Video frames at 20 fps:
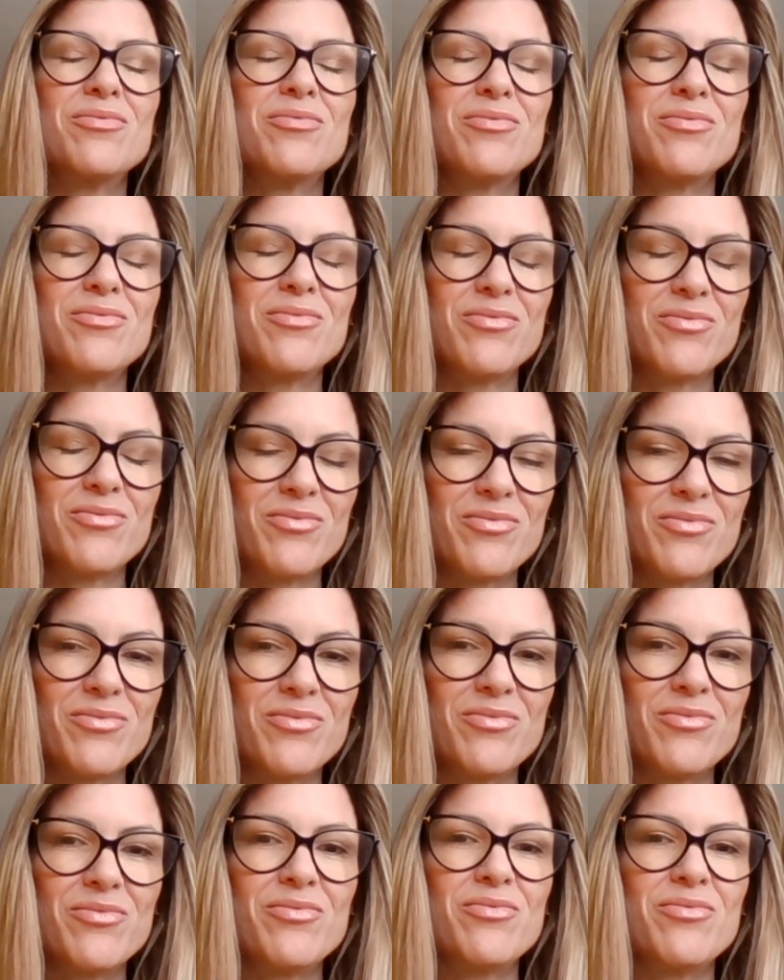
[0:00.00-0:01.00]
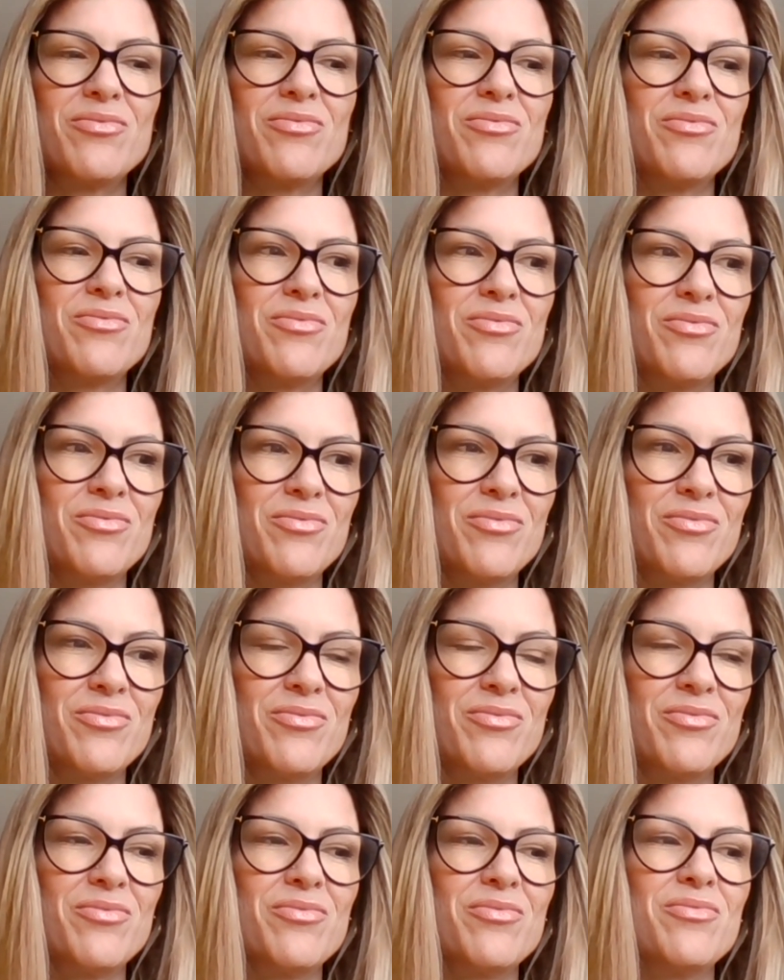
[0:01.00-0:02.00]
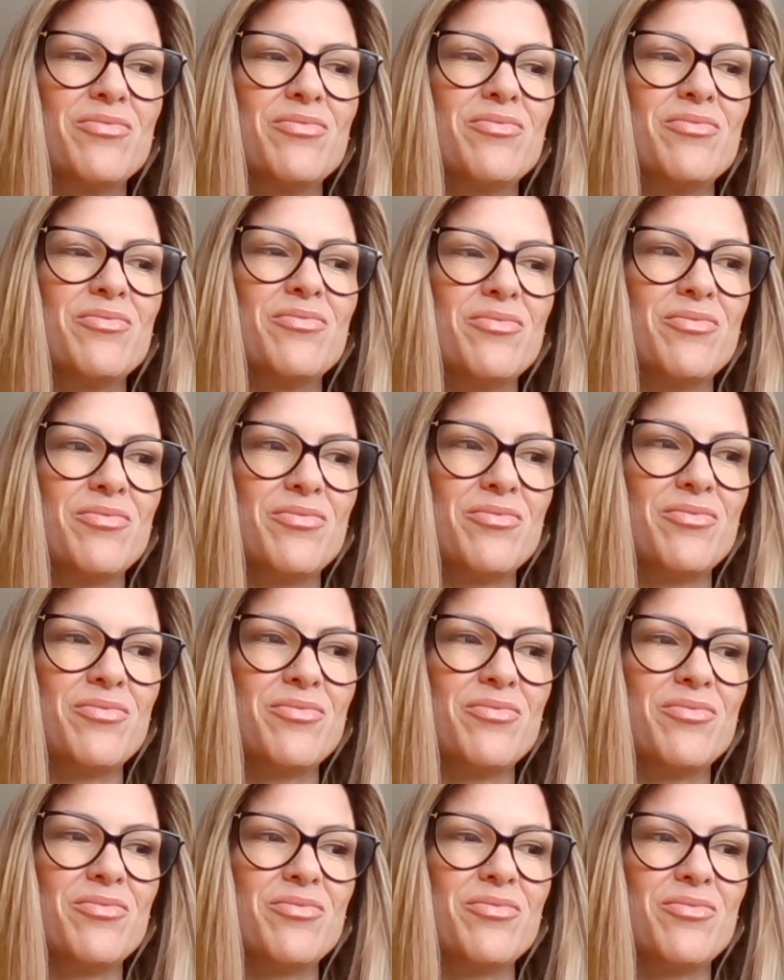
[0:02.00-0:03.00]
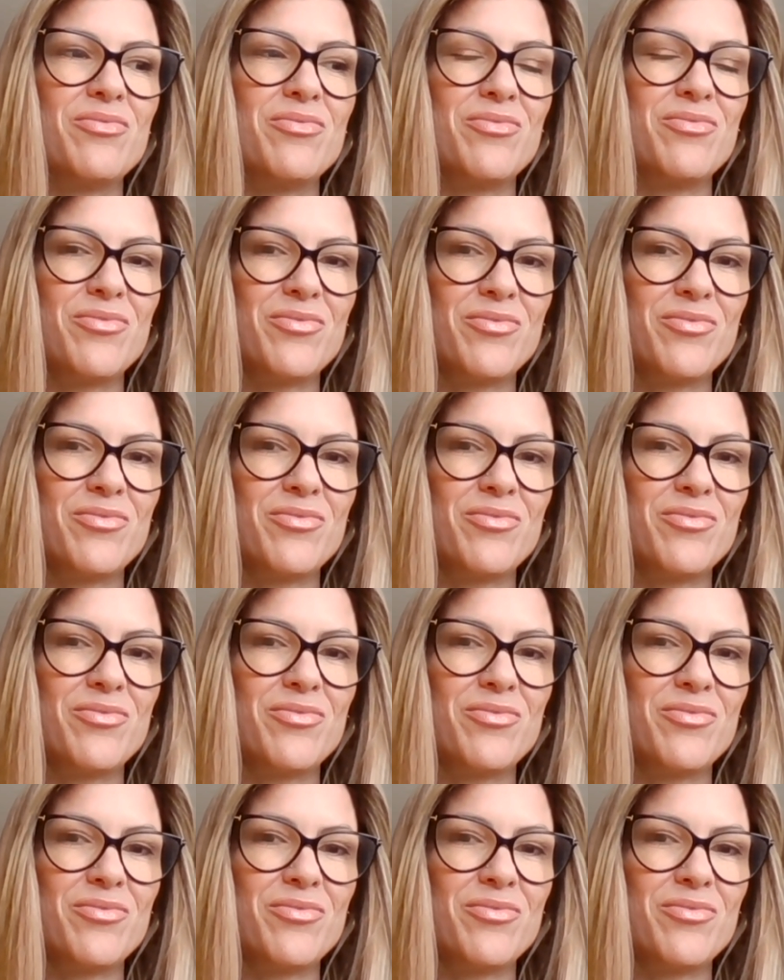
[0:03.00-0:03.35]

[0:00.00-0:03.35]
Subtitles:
[no speech]